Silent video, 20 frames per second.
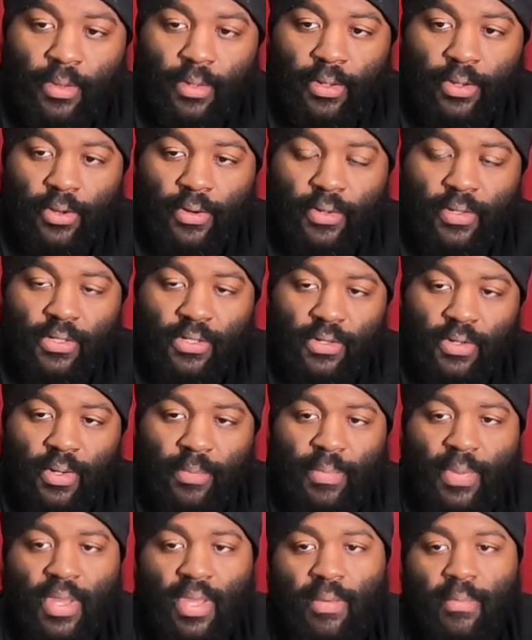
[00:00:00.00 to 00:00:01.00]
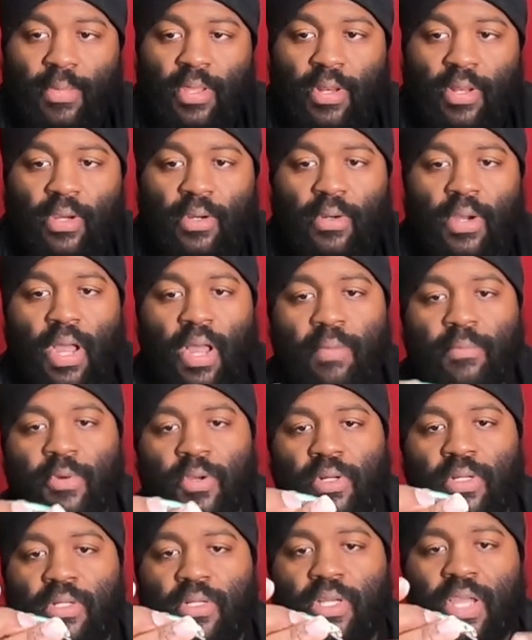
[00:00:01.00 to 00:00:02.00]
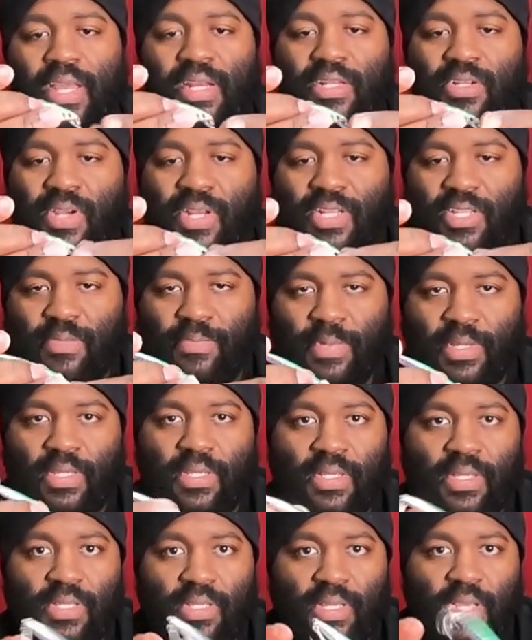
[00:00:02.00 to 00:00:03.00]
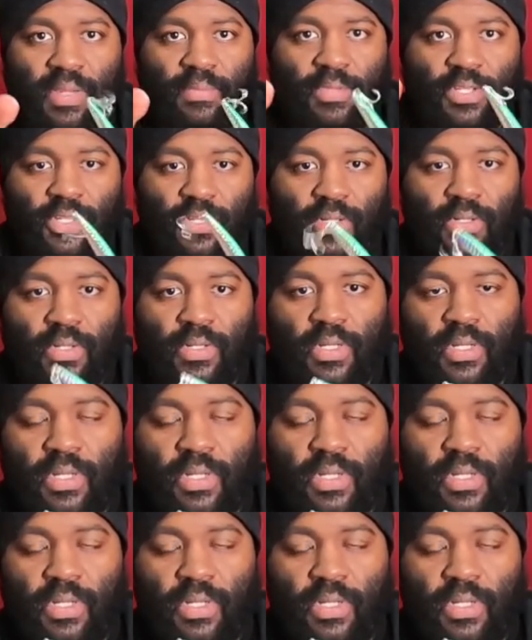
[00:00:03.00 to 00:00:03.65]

The Yo-Zuri 10 minnow. I'm gonna kind of try to speed this up too.